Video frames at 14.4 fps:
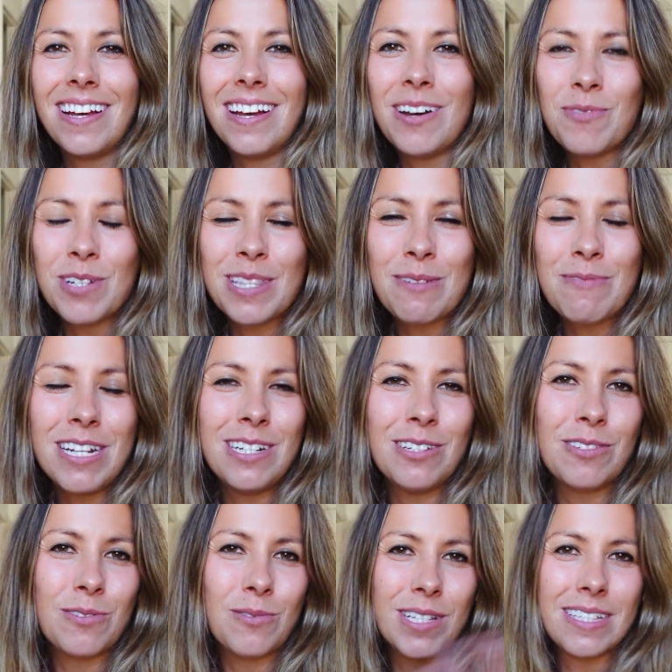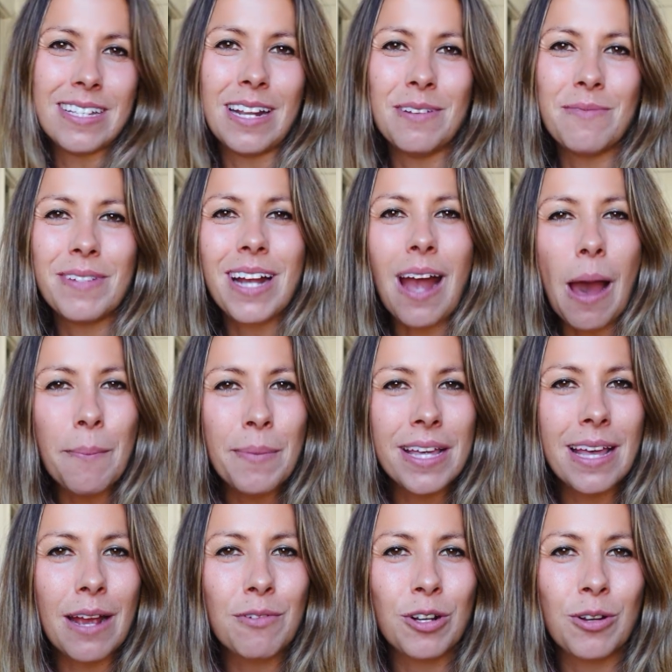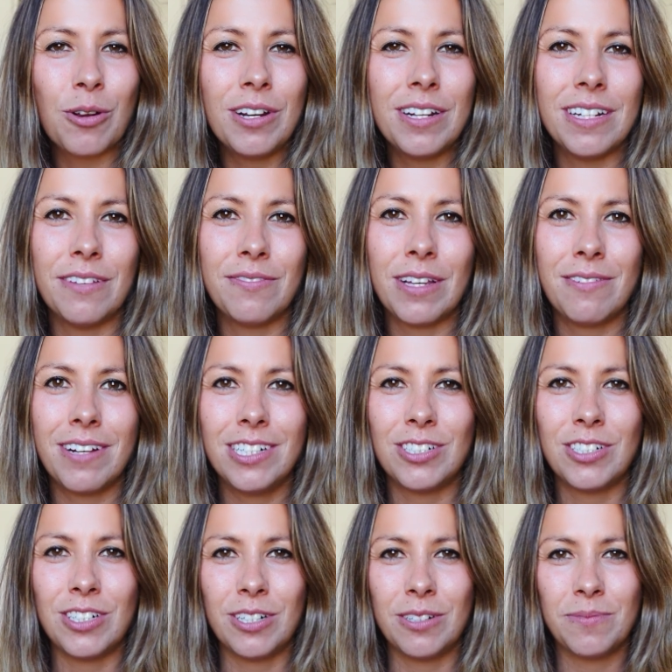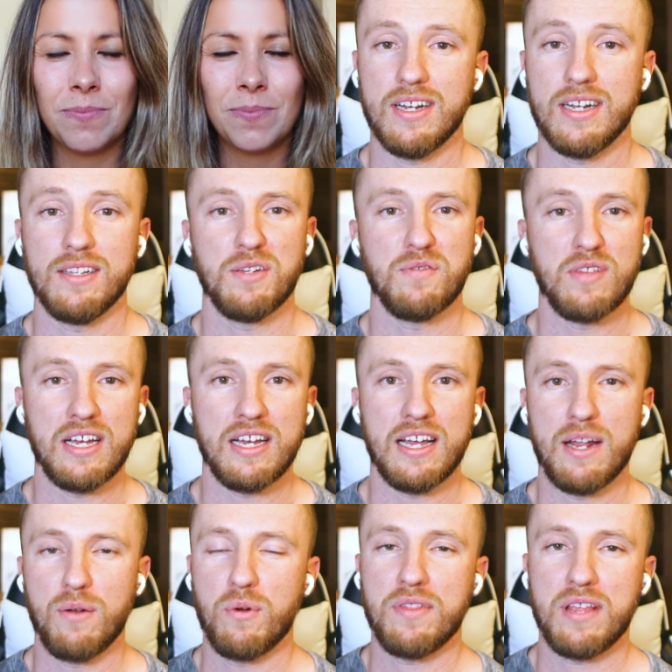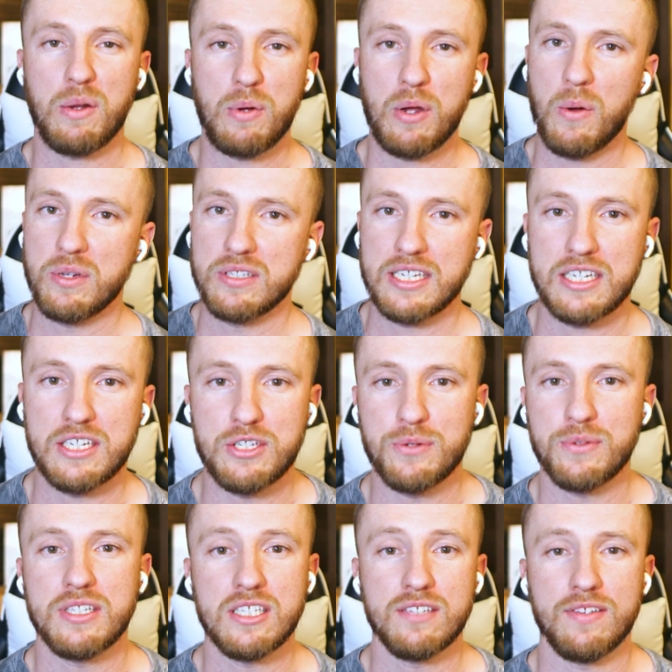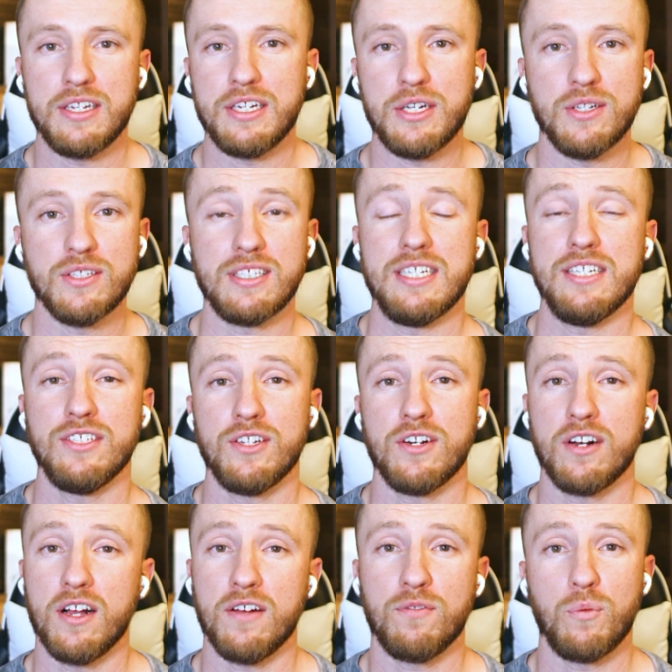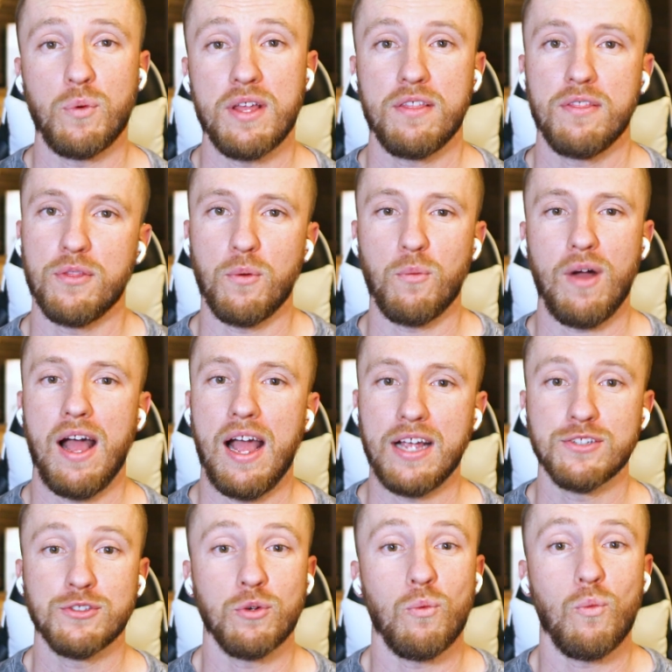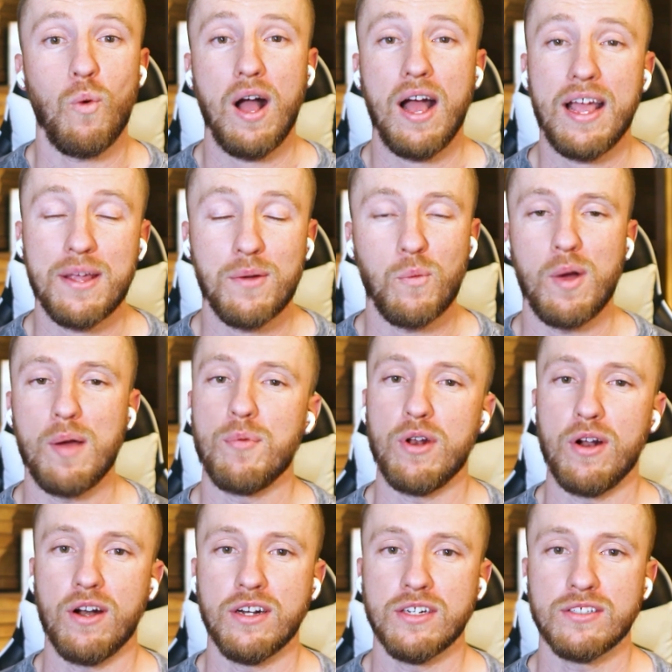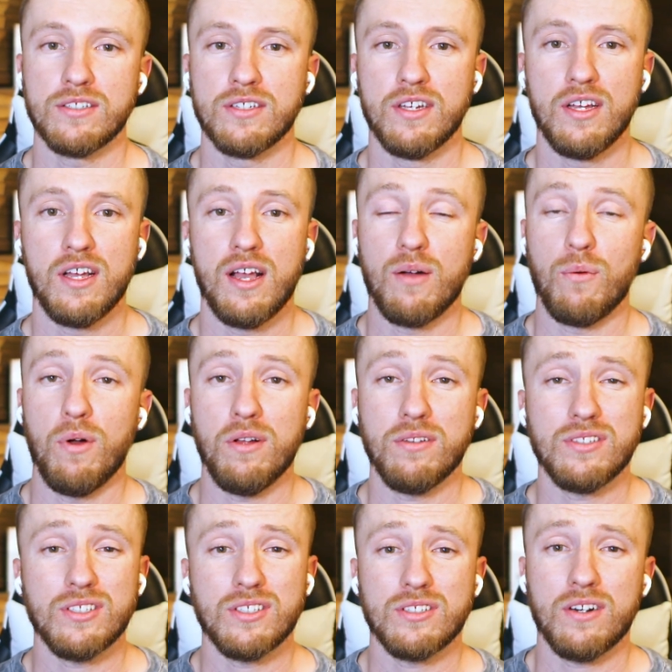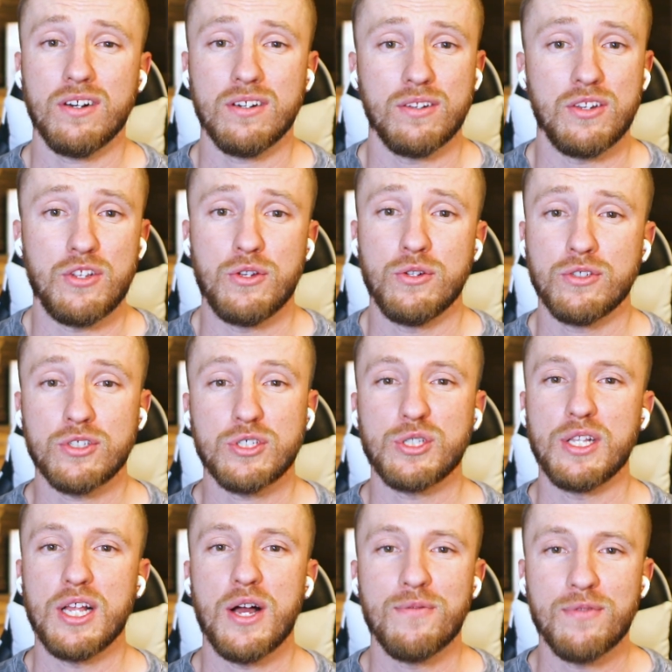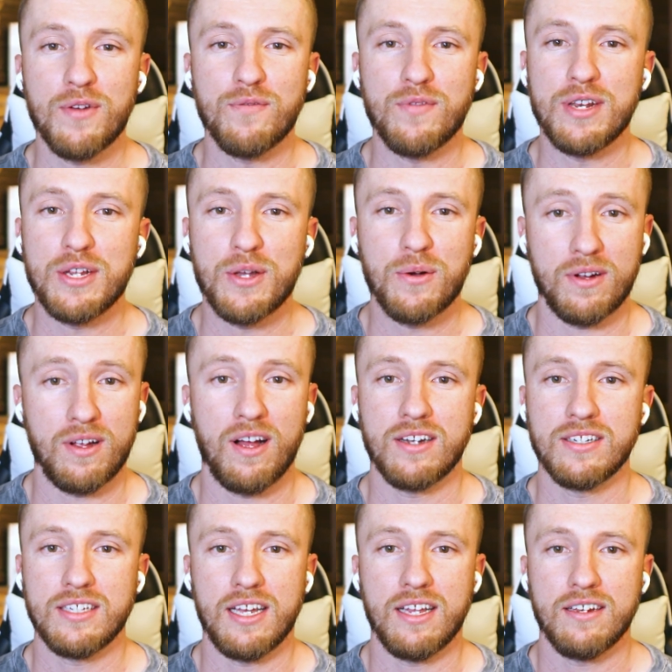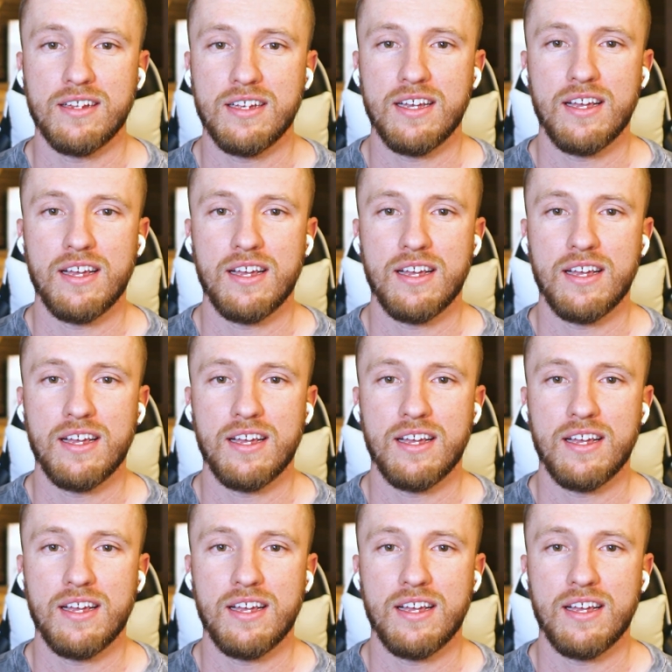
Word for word: uh, one thing we do is we send them a copy of that recording if they registered. I love that. And one thing we always like to do with these videos is start off with the why. So, why webinars? Well, to start, users love video content.